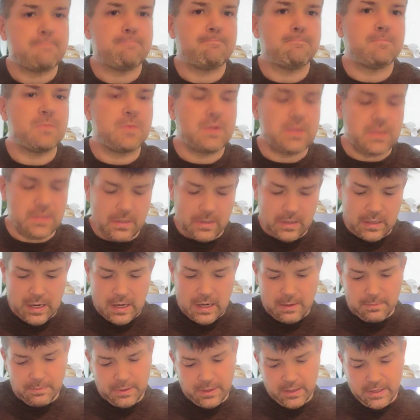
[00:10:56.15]
They're
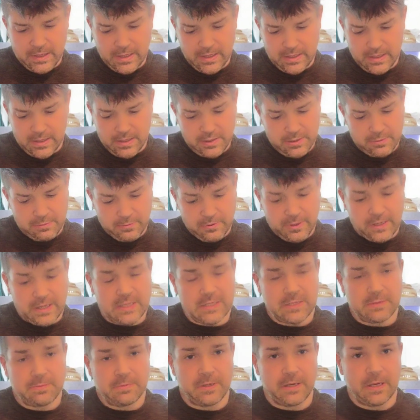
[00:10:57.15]
complicated to price,
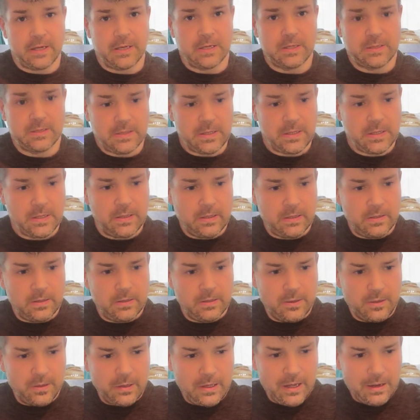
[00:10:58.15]
but I can tell you they're
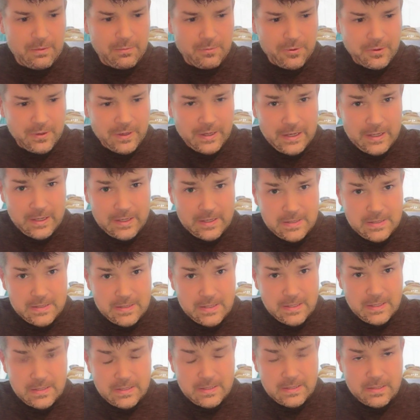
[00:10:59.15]
a lot more than 80
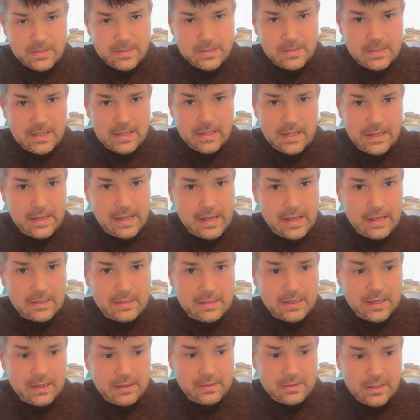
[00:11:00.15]
cents because that
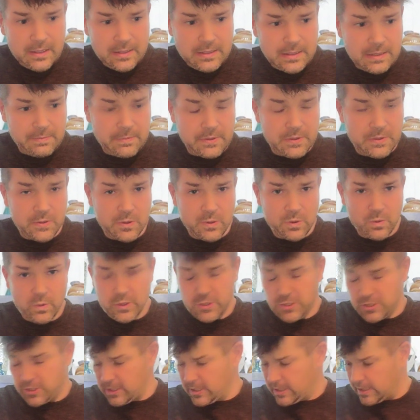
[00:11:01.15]
type of turquoise
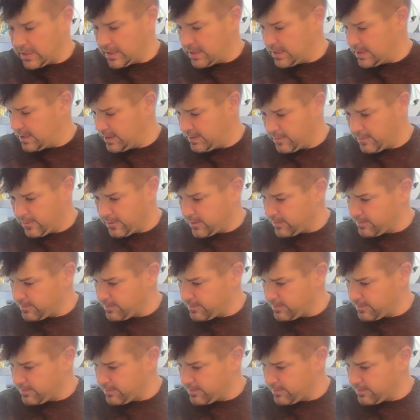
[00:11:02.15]
you can't get anymore.